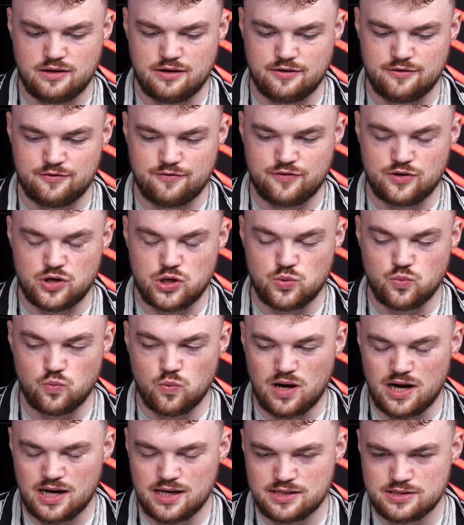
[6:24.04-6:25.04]
very
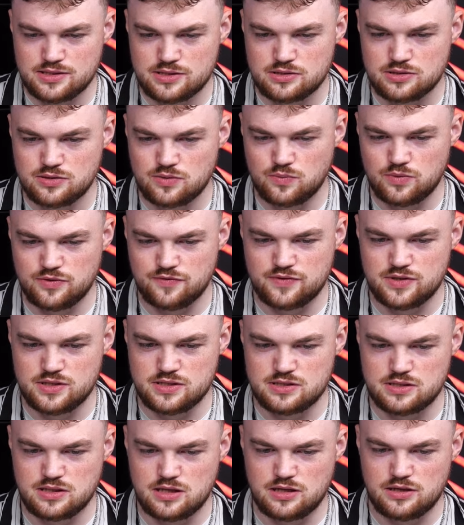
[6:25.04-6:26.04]
wide with
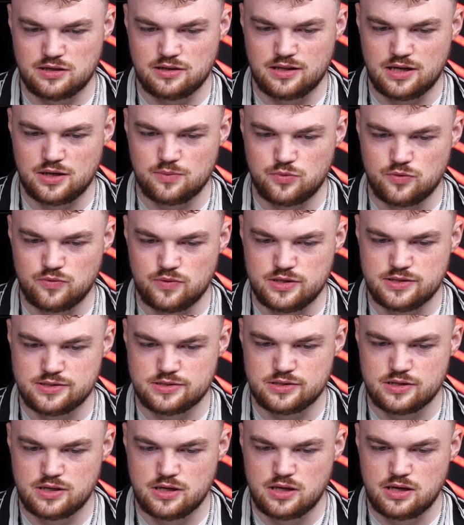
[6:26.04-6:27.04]
these
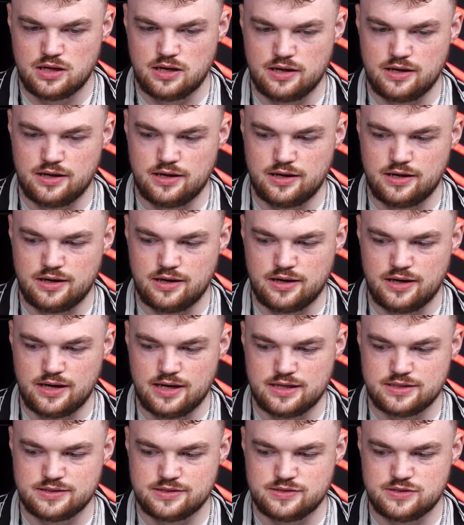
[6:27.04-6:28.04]
libraries,
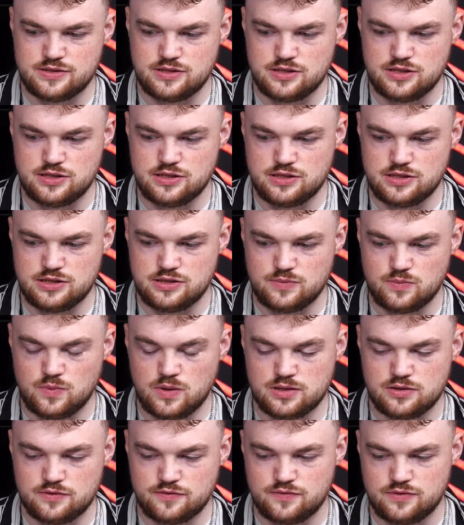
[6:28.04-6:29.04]
and the
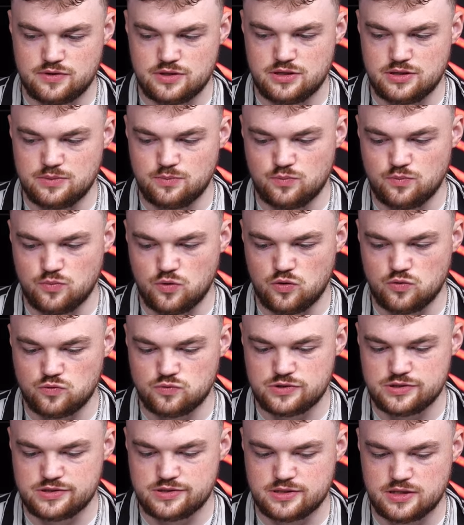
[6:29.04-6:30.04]
one of the
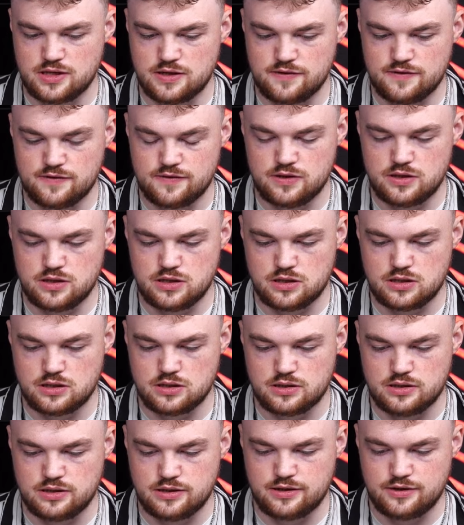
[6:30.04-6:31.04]
most, I think,
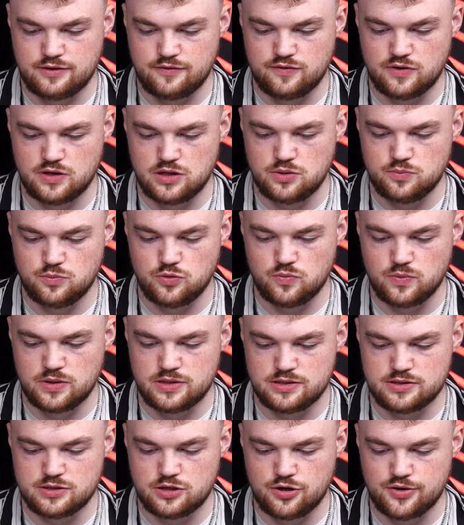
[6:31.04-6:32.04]
valuable
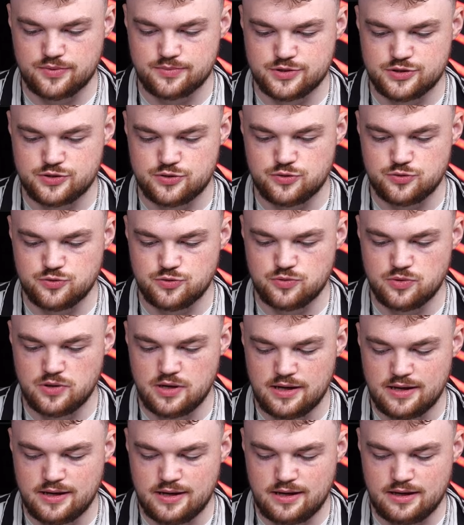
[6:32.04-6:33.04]
when it comes to
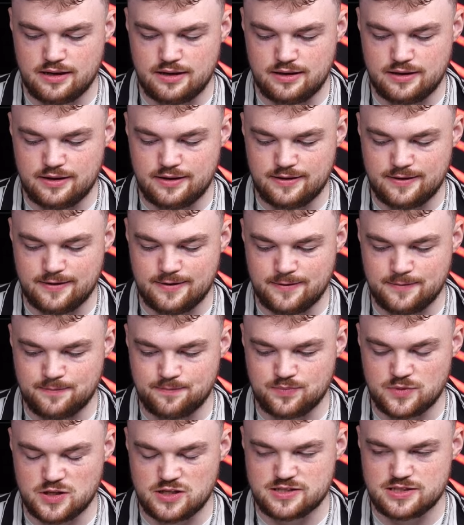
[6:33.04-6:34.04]

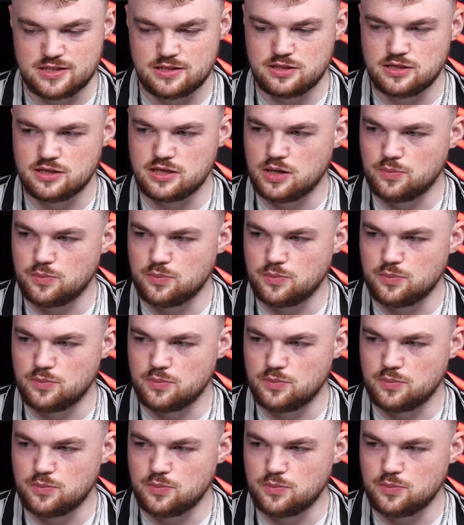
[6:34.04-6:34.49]
setting up